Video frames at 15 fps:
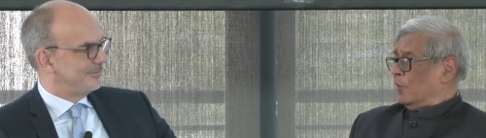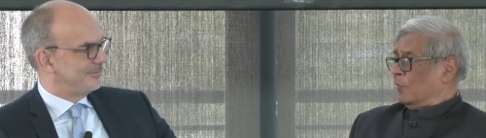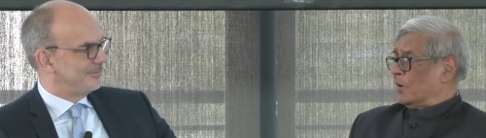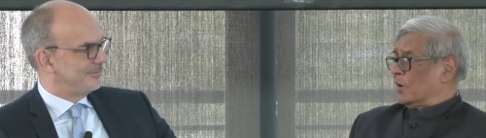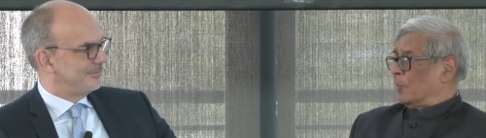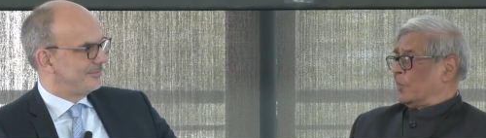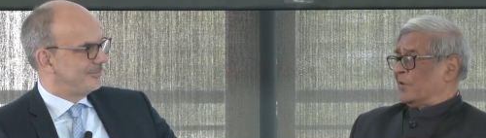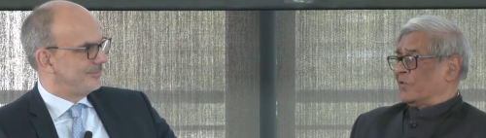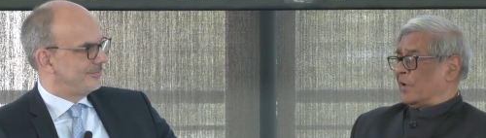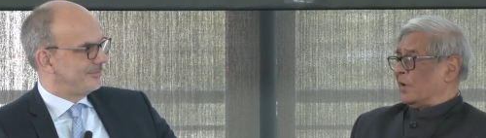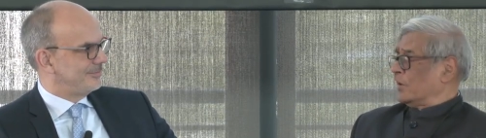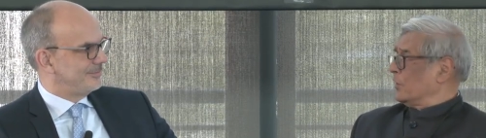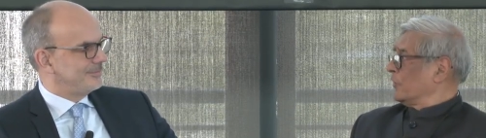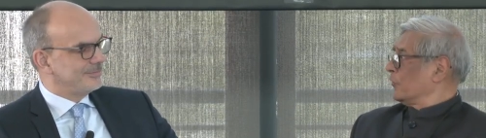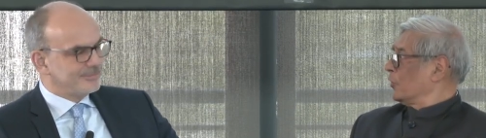Speaker 1: where the percentage
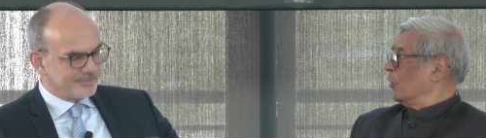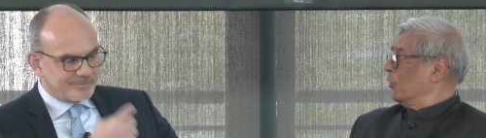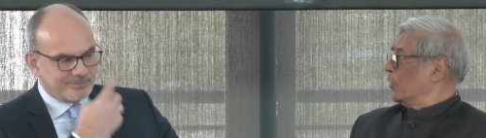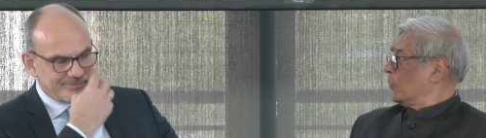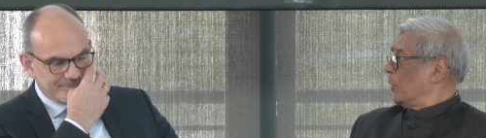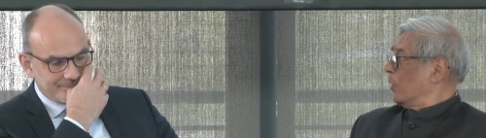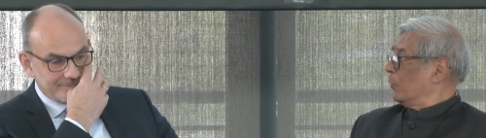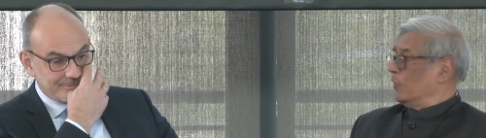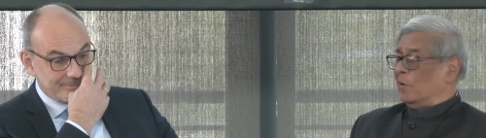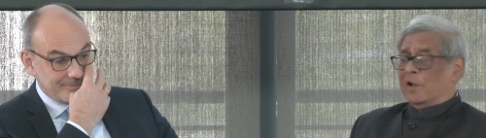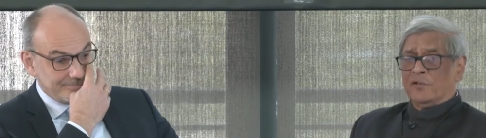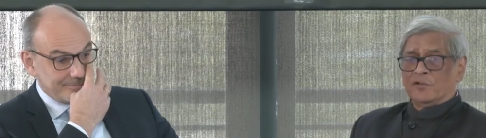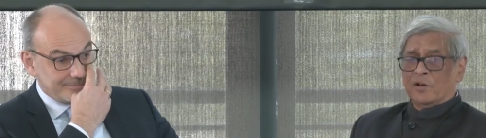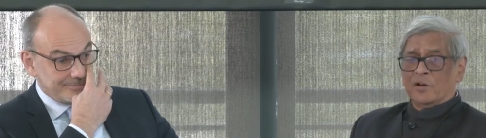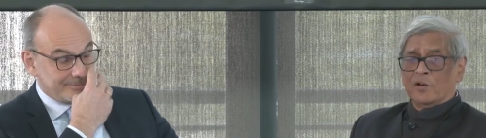of the old
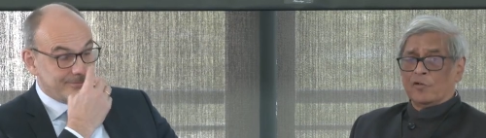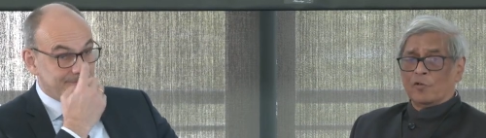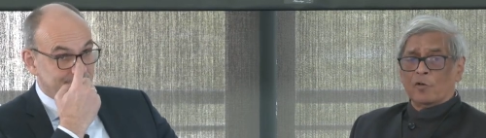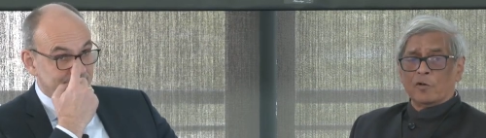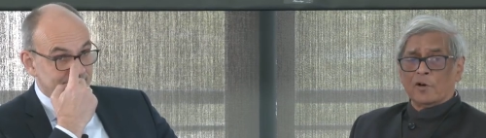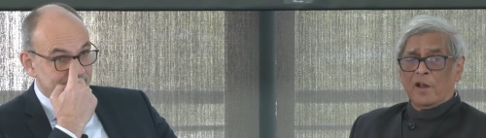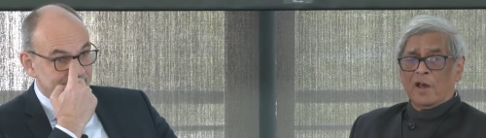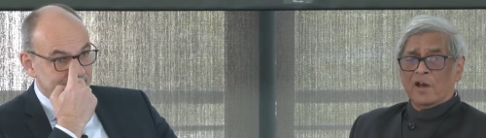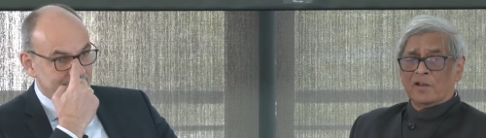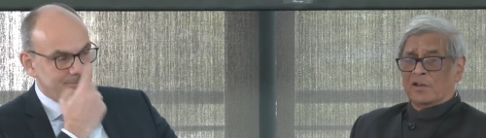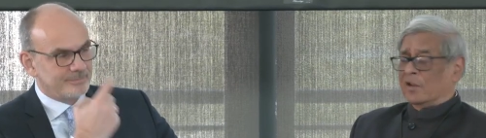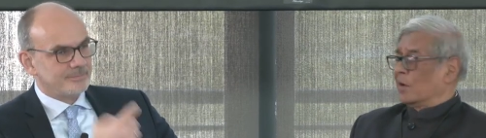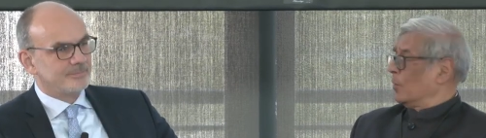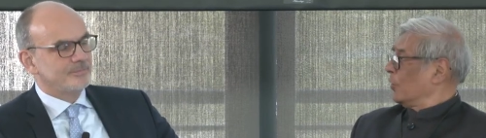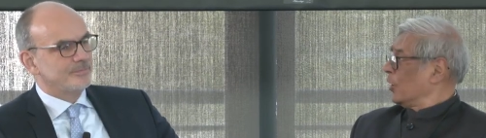population is already, I think,
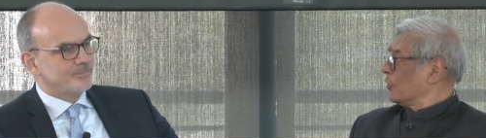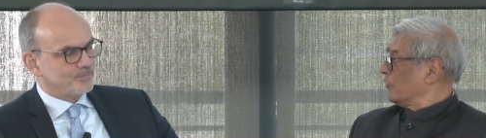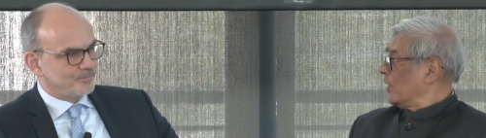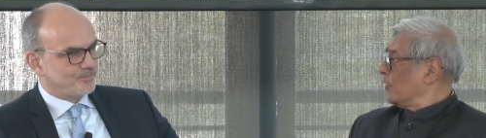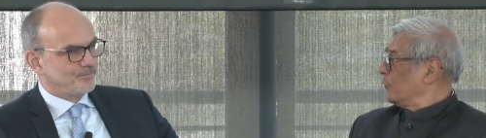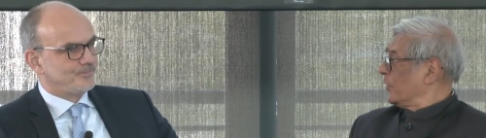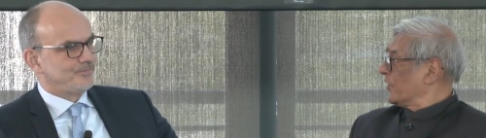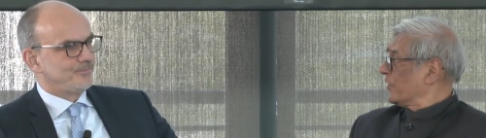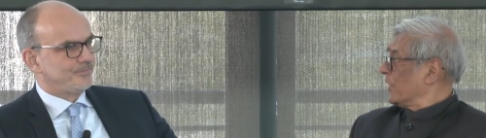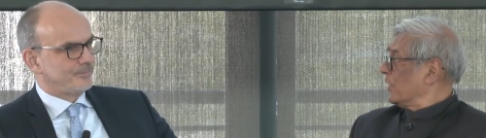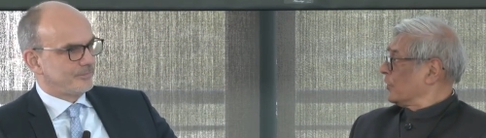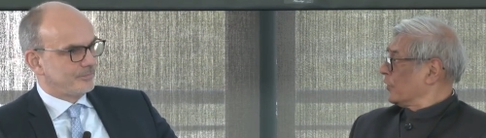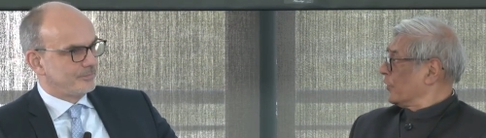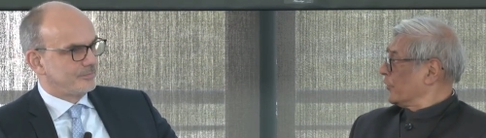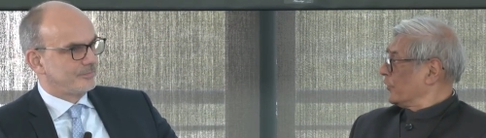about 12%
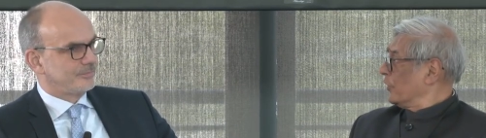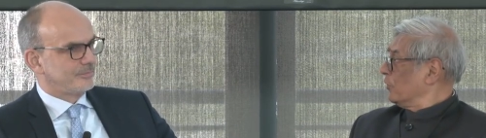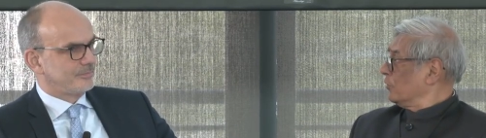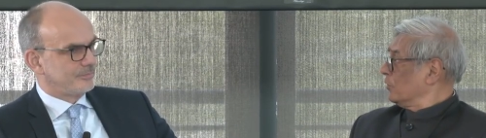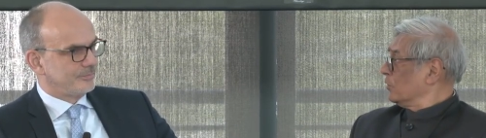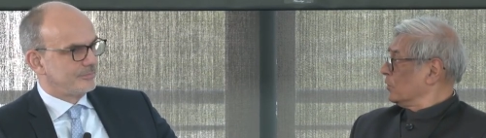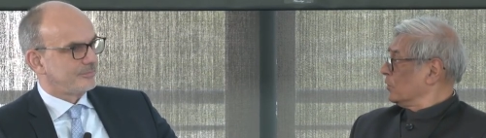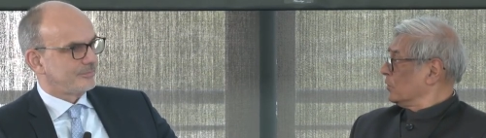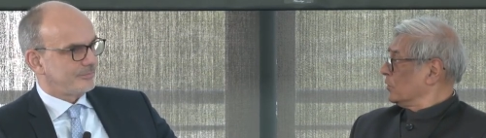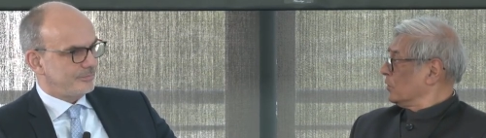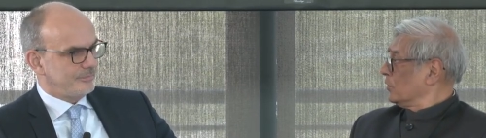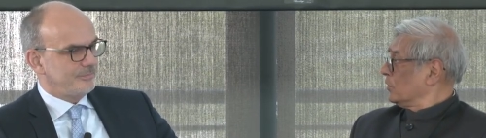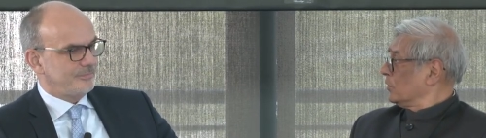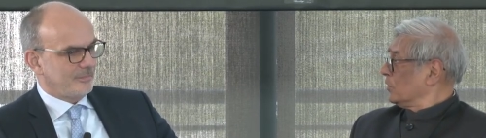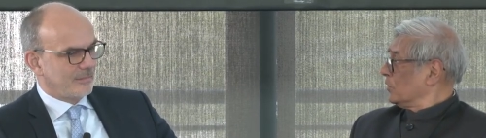or so.
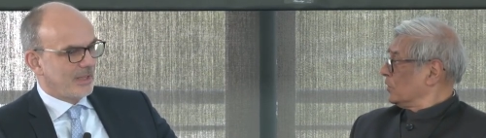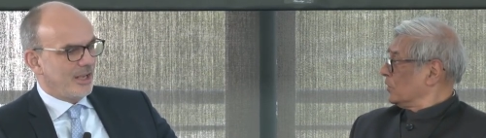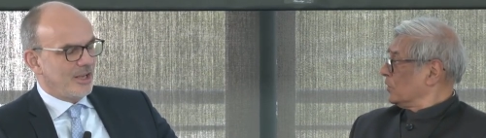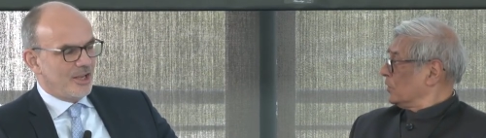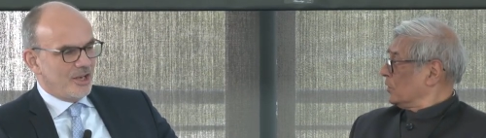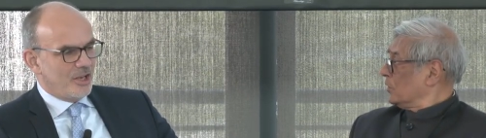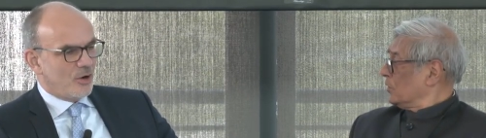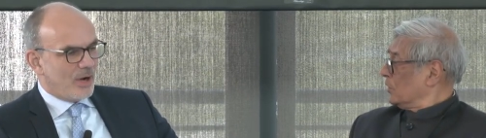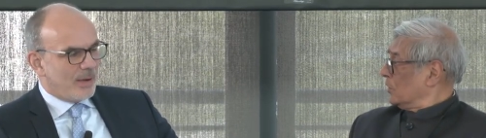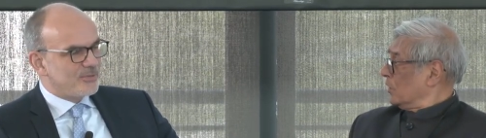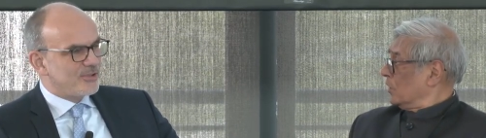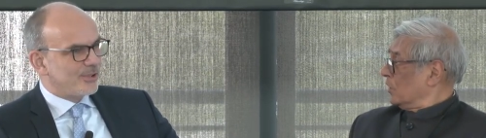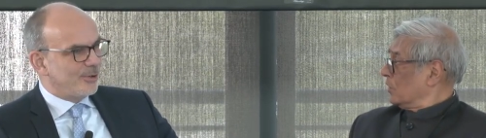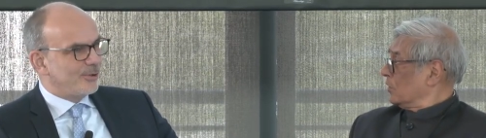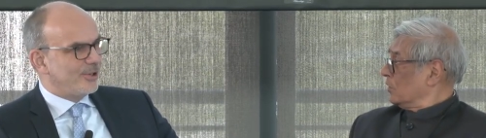
Speaker 2: No,
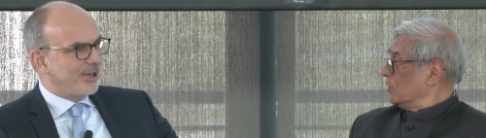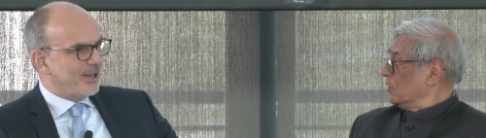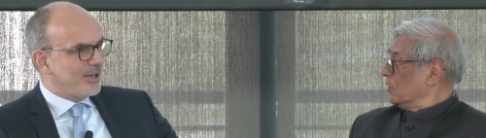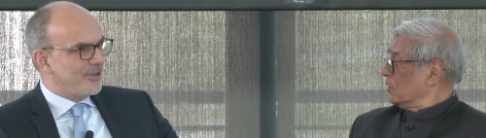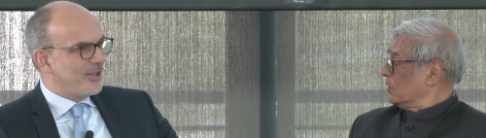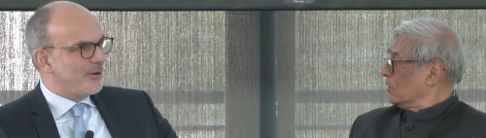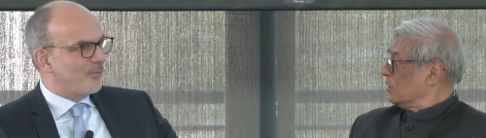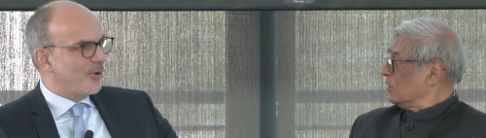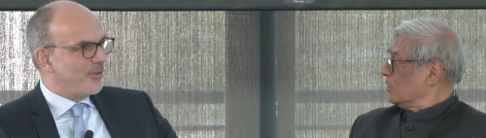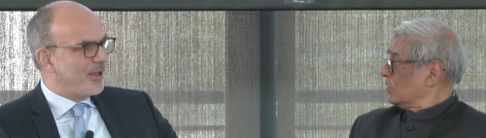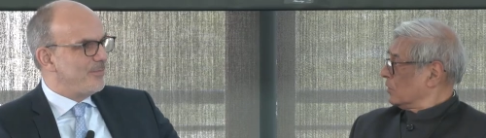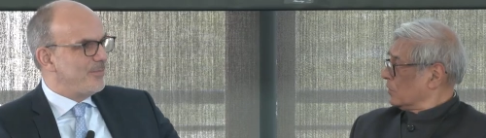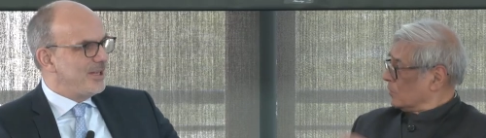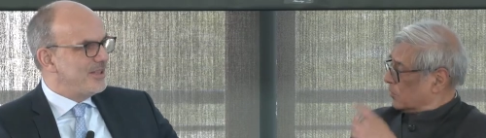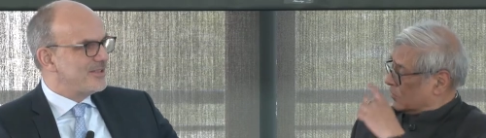absolutely. And I think what that
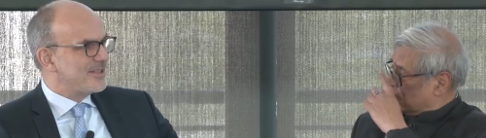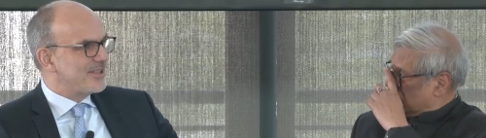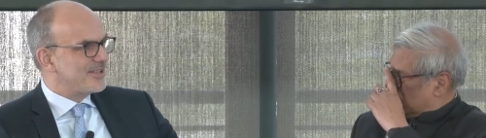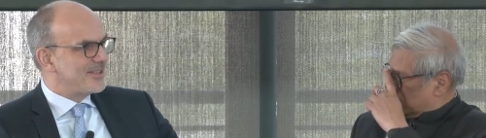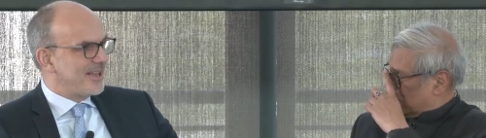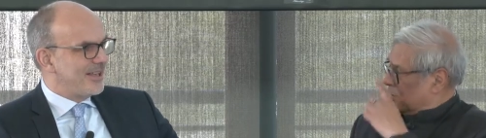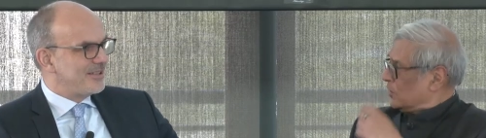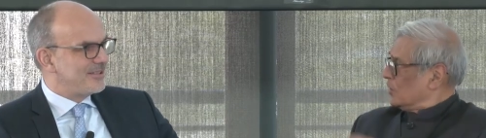means is that